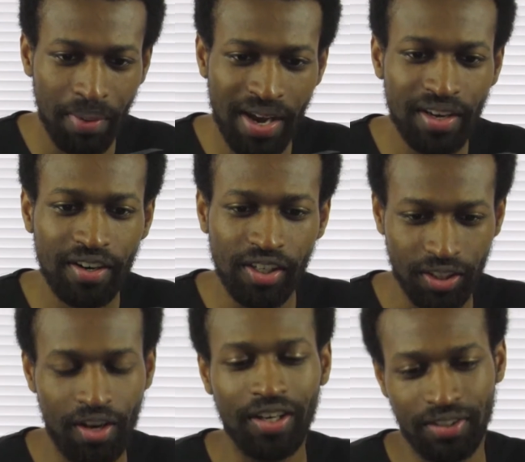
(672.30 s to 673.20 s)
Despite
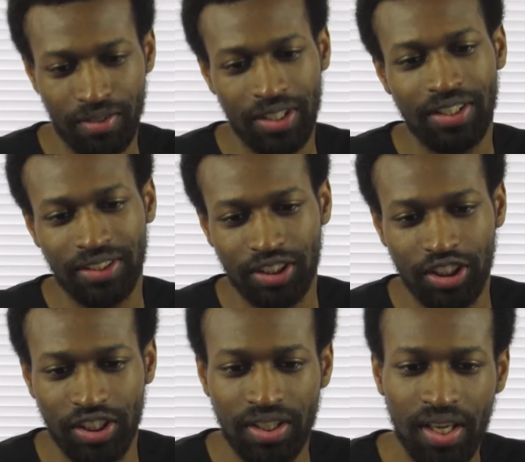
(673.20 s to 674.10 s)
hers, all right, so it is
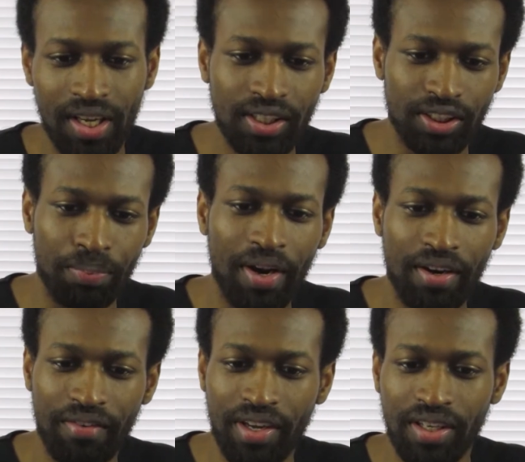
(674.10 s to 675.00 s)
a she.
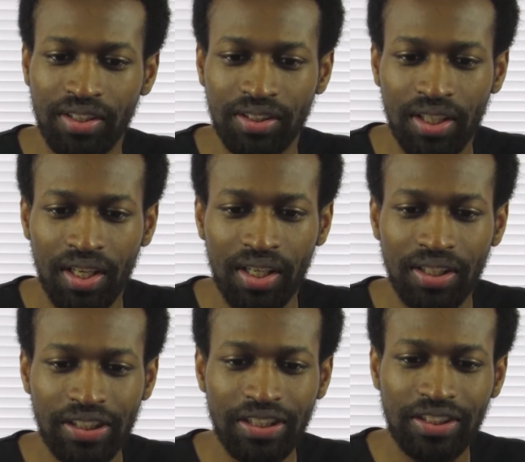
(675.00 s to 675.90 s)
Despite her age,
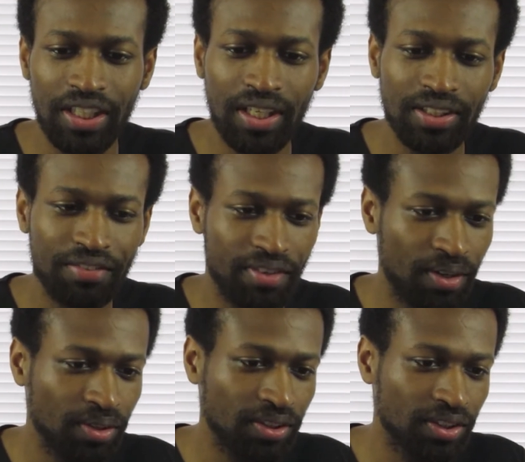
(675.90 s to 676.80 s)
she's jealous
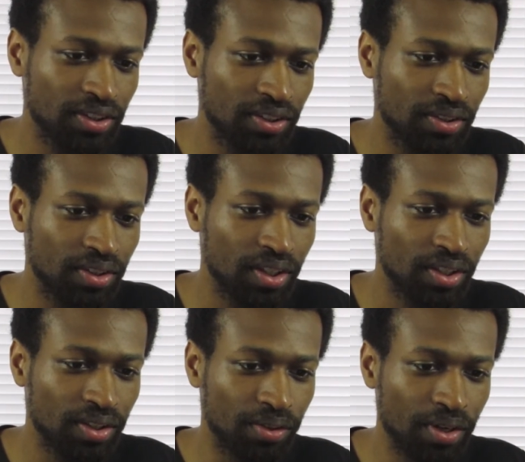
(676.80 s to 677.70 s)
of her older sister,
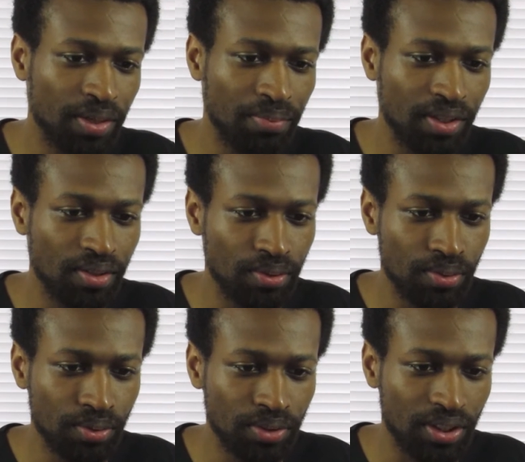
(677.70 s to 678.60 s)
Doremi,
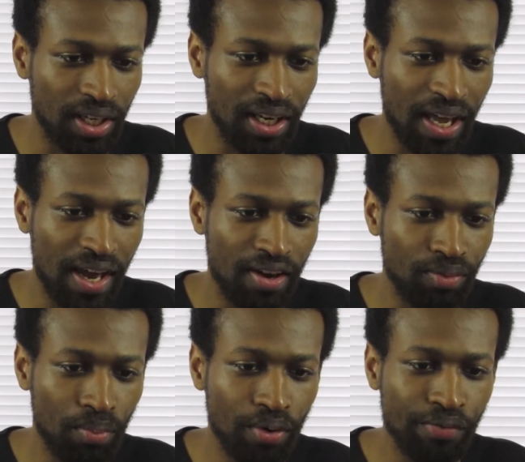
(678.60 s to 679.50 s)
who's
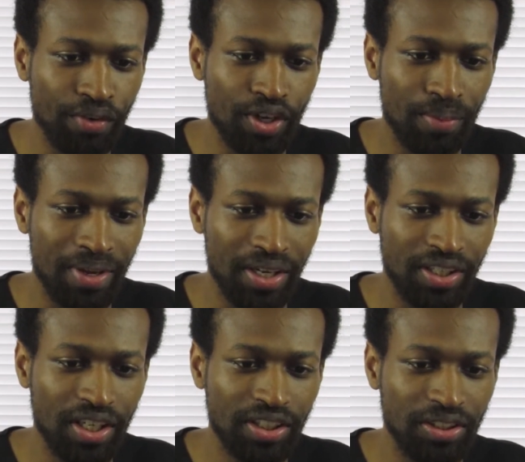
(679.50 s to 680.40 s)
allowed more freedom
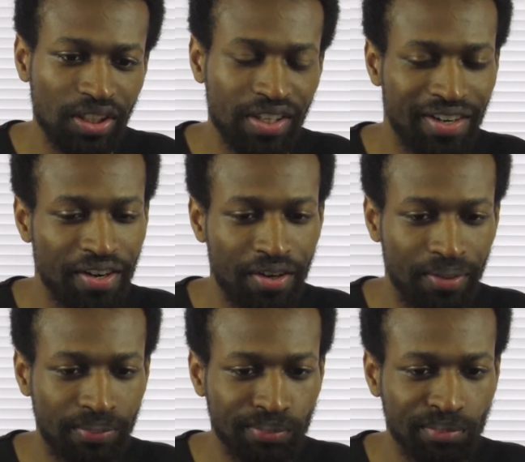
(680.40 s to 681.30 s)
and attention than
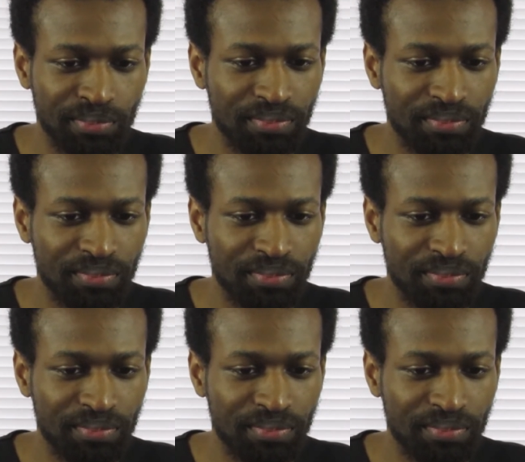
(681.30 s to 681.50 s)
her.